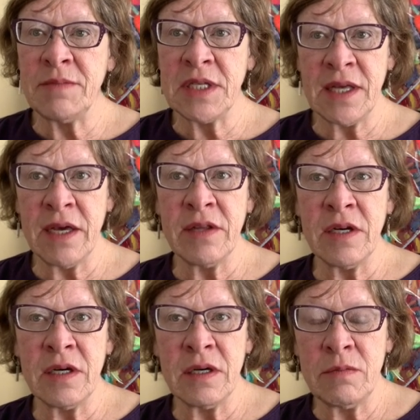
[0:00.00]

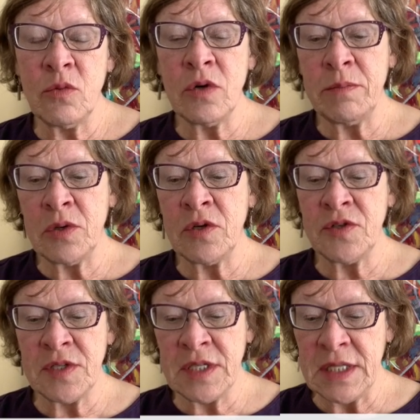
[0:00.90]
together more in
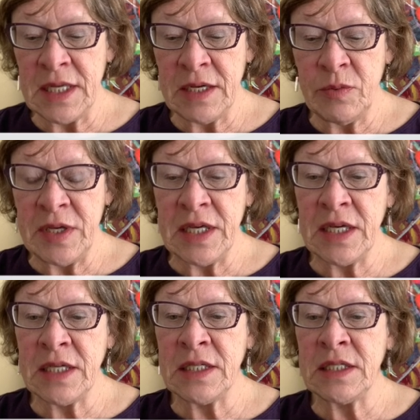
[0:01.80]
person, that we can